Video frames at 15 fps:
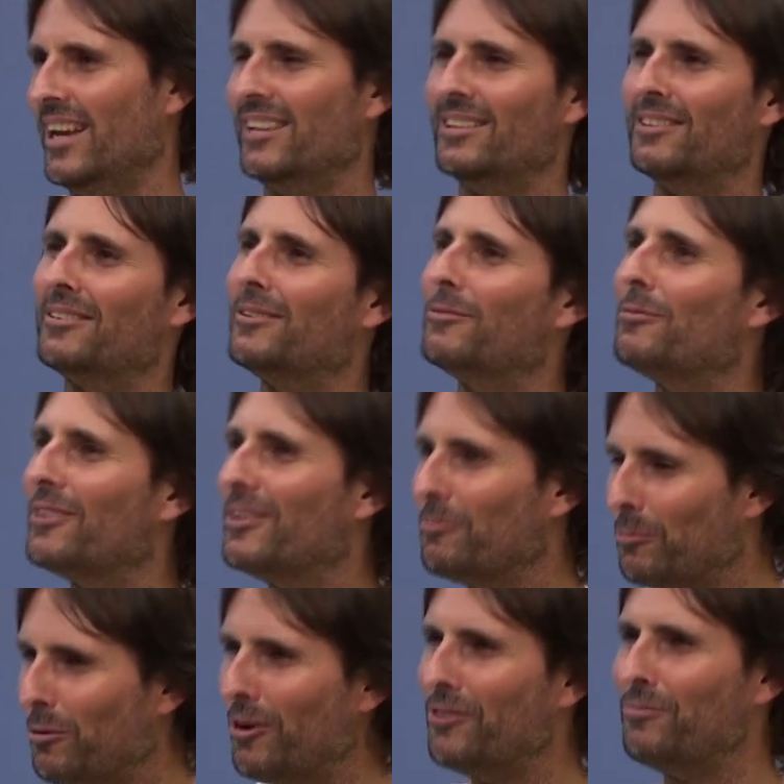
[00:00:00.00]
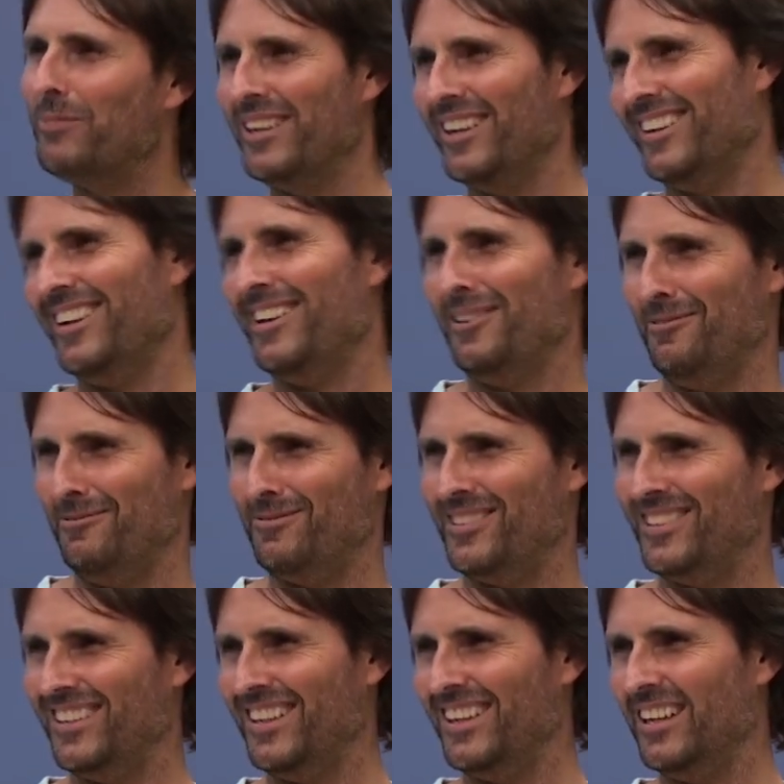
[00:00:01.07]
and you're worth being
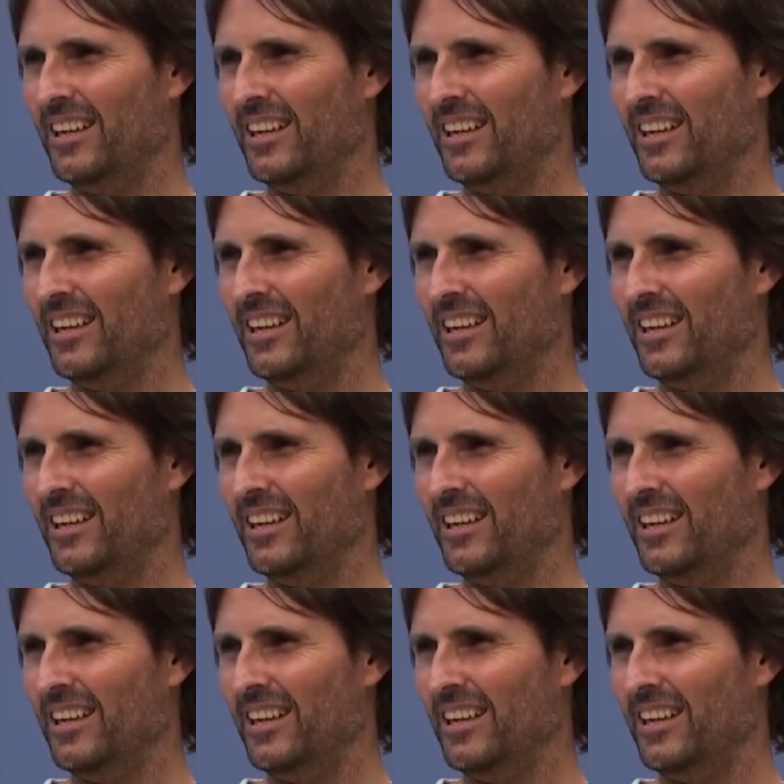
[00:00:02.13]
loved.